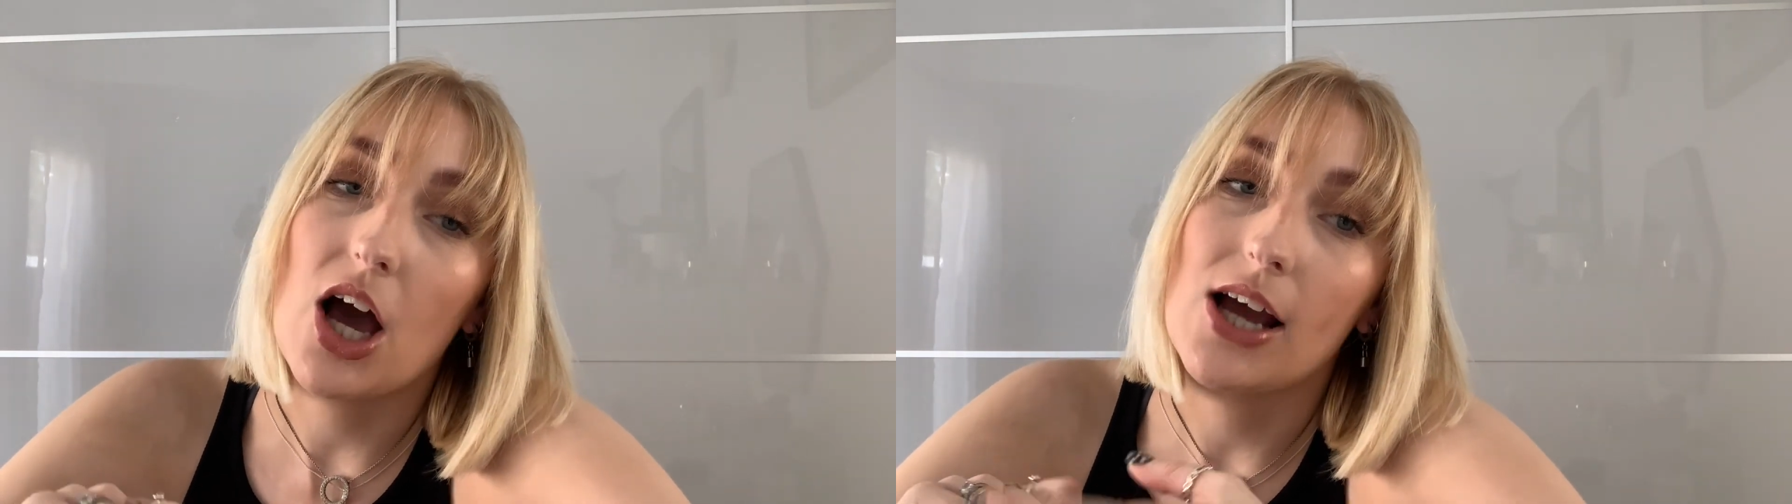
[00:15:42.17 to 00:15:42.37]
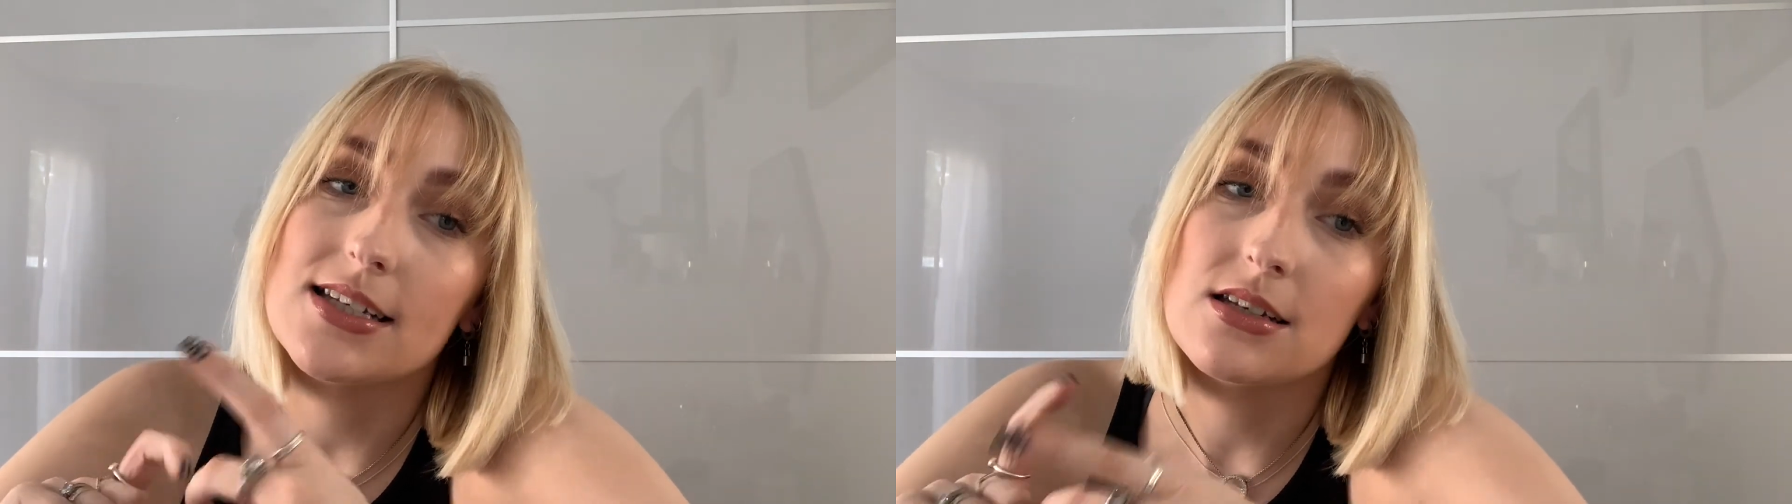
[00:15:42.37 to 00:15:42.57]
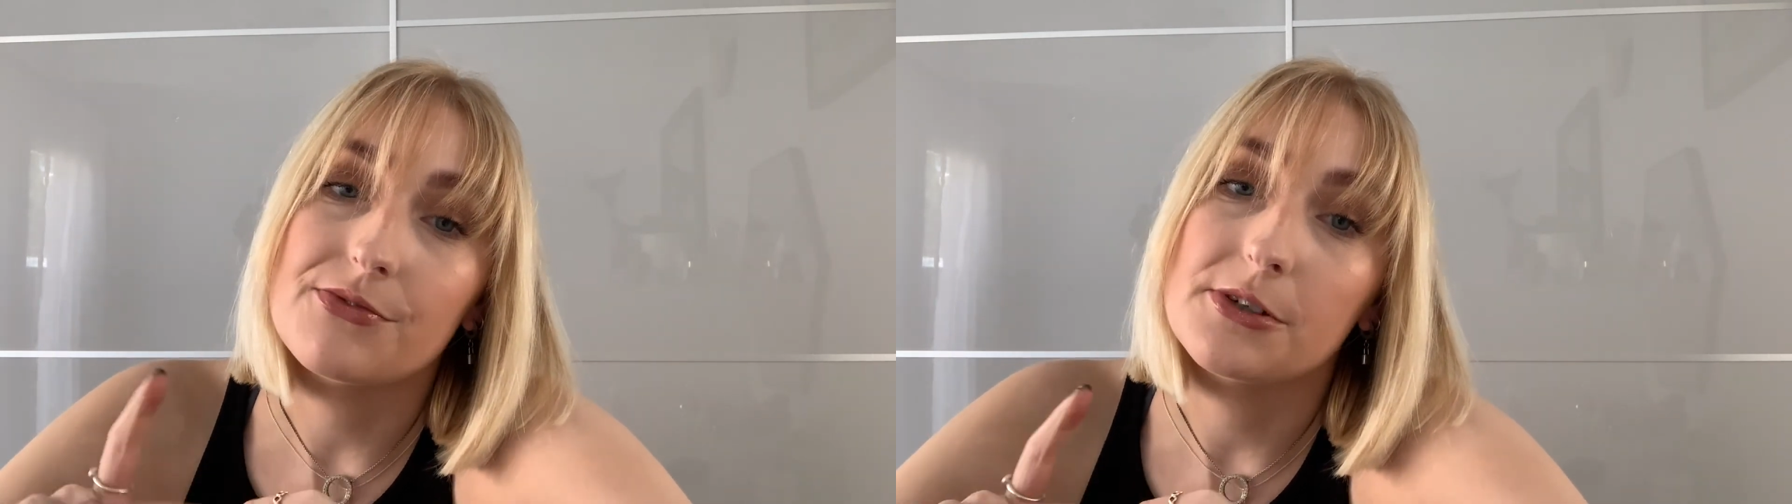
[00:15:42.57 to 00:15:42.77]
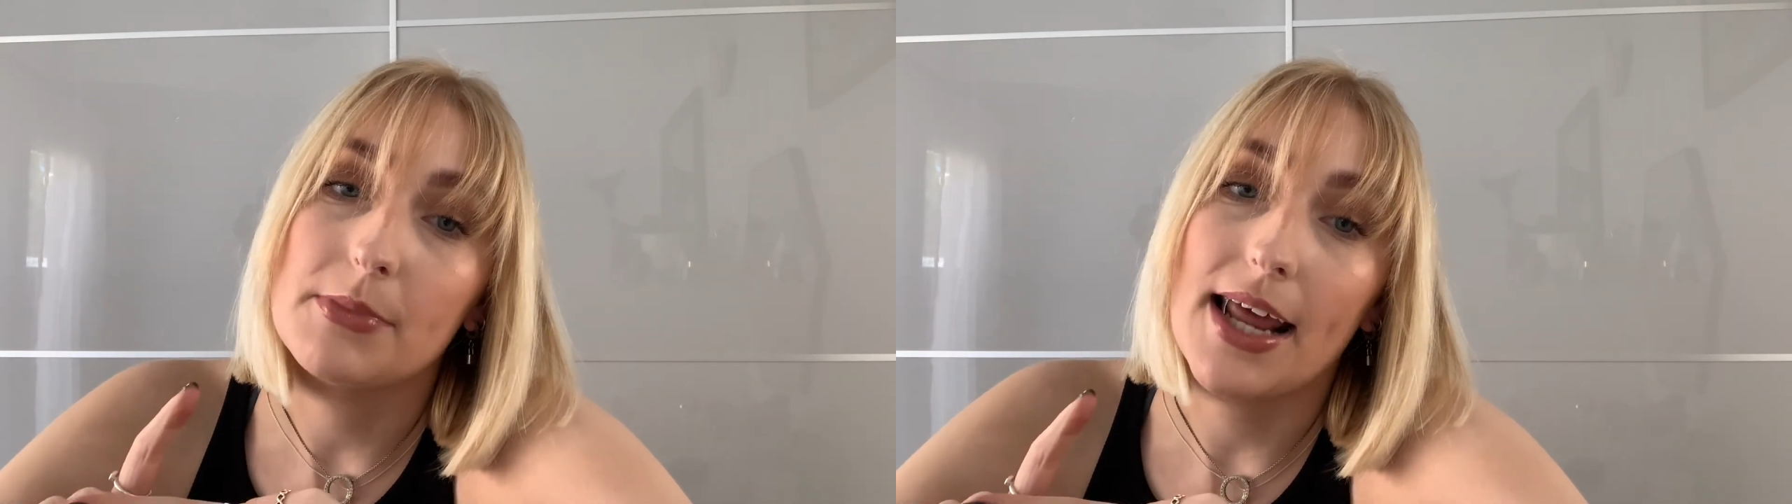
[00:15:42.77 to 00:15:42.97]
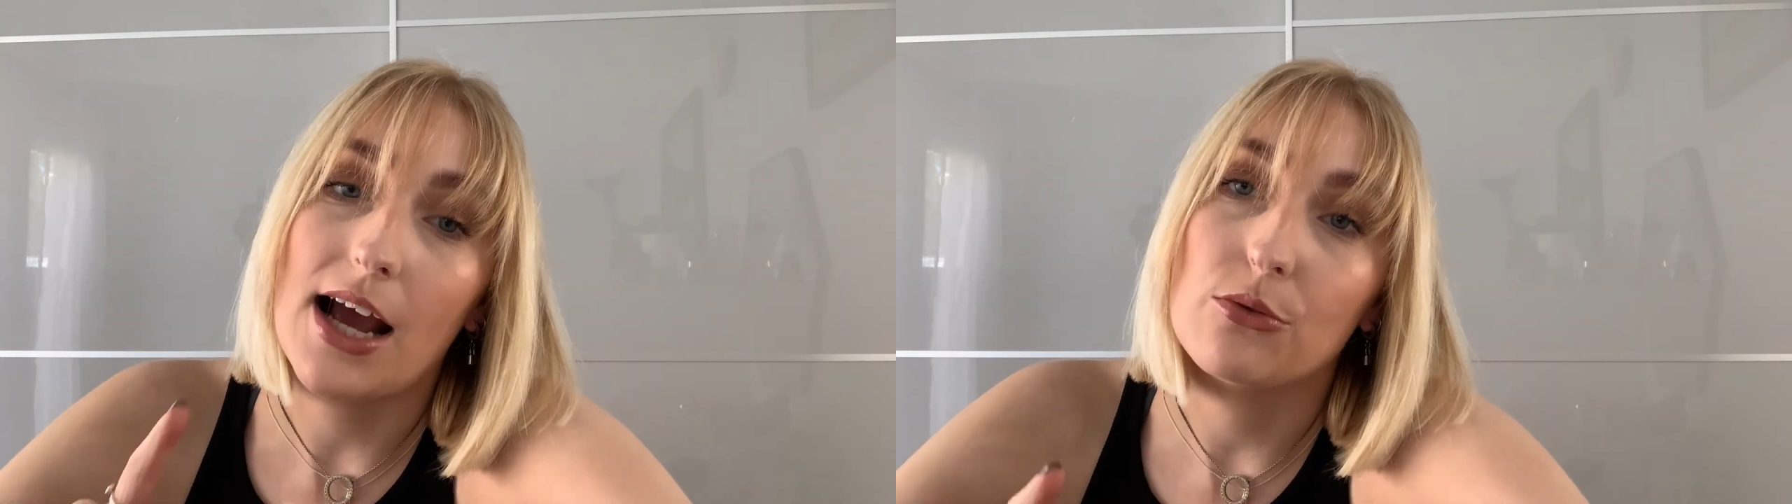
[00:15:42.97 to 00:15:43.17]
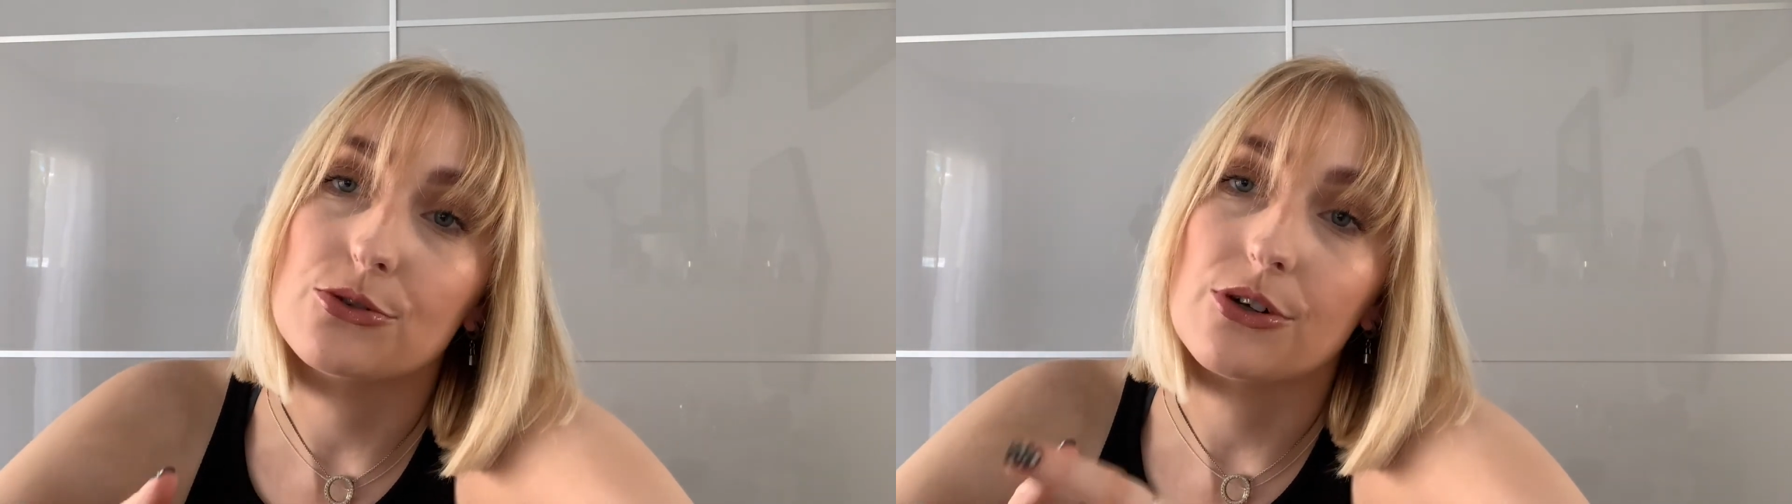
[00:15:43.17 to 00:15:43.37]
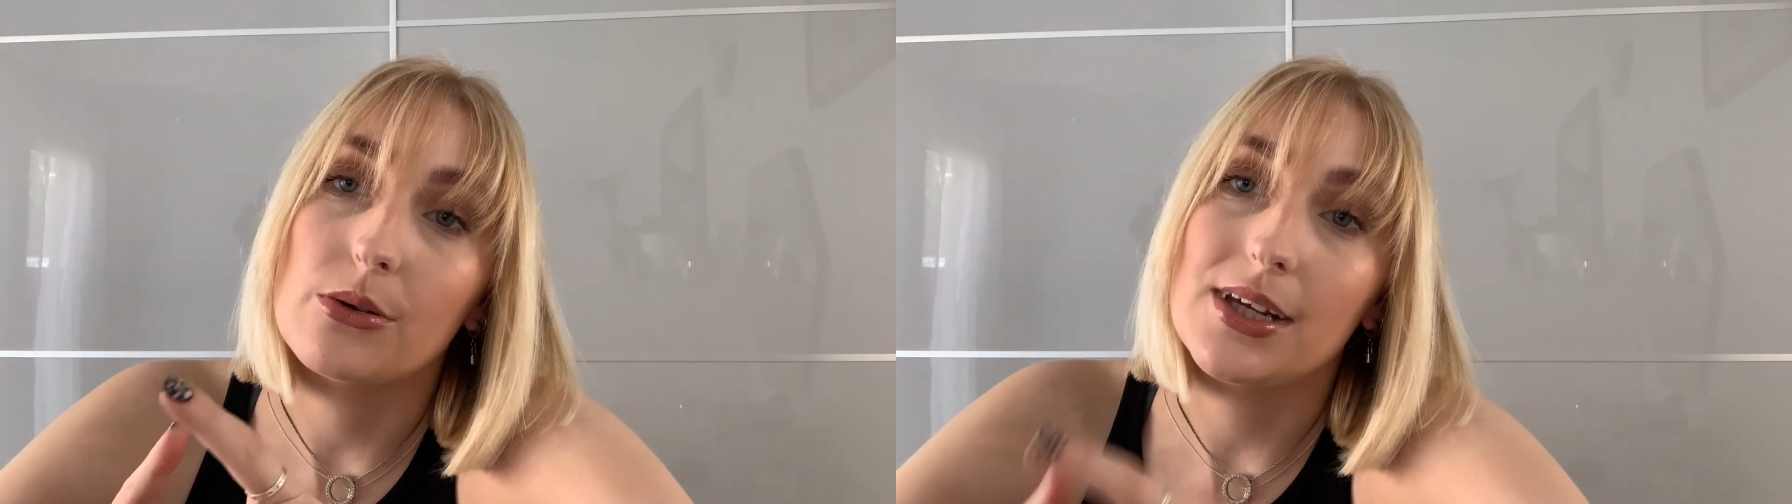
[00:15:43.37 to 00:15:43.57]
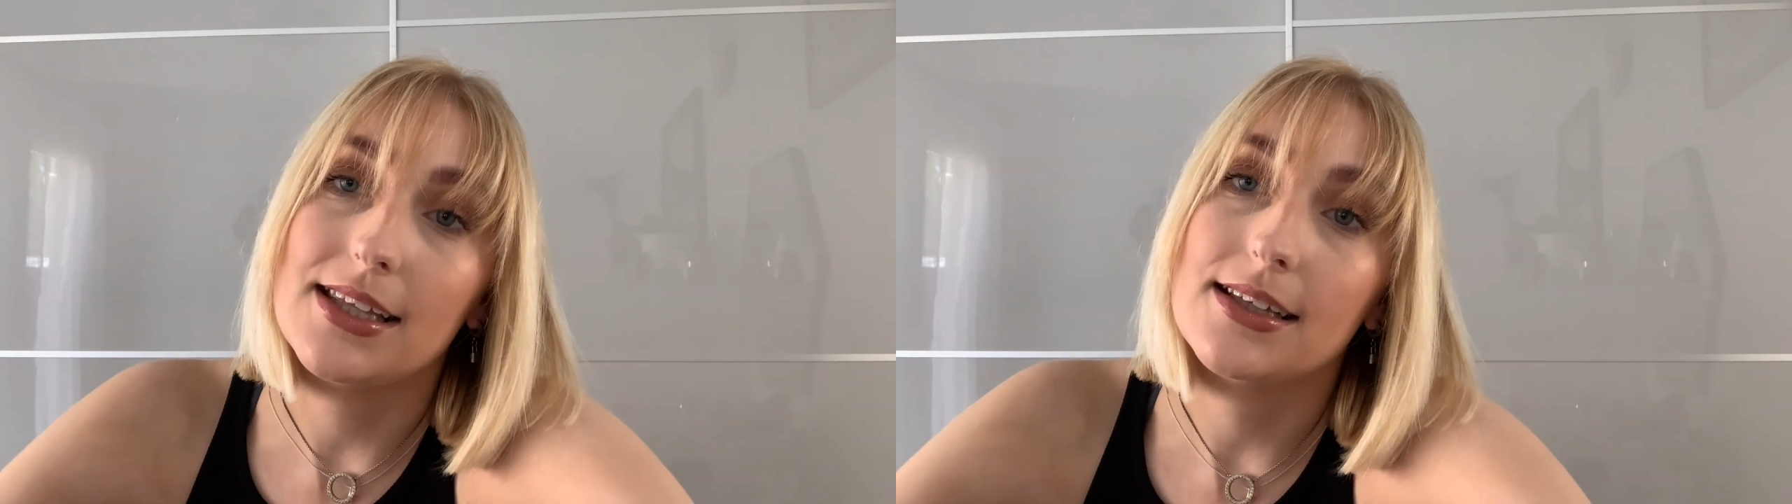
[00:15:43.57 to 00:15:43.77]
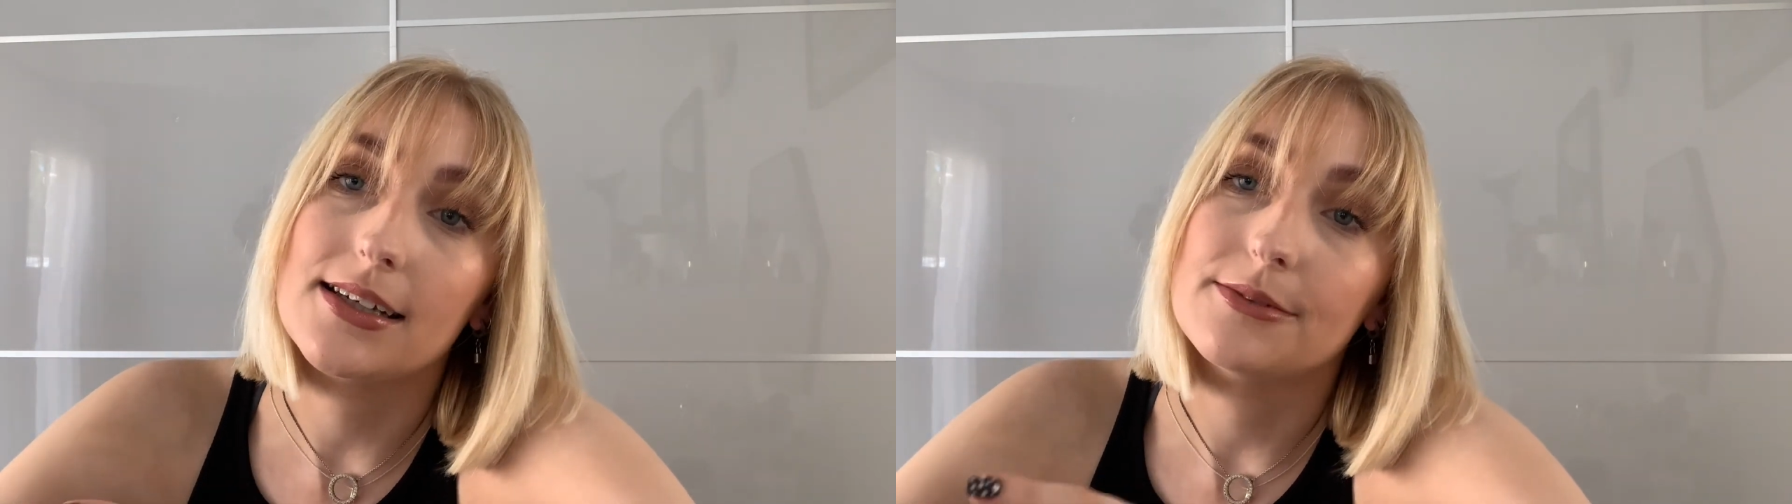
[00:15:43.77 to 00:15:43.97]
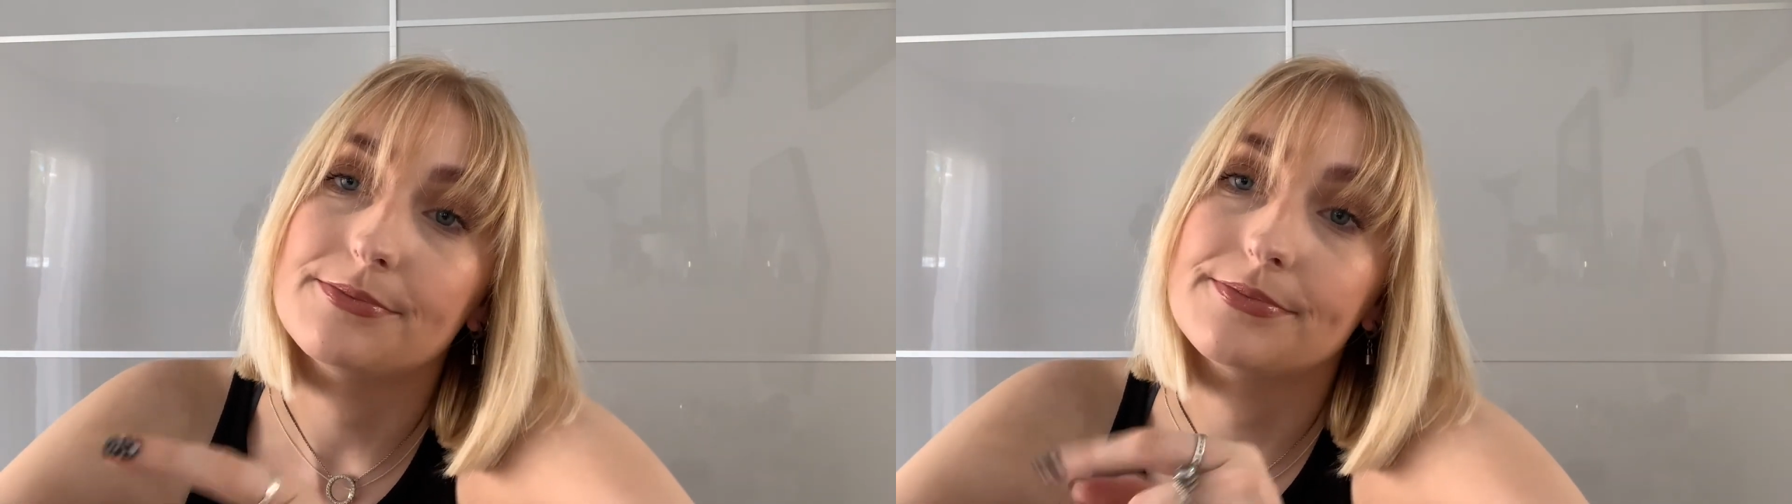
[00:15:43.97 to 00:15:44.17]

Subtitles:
I didn't film an outro either.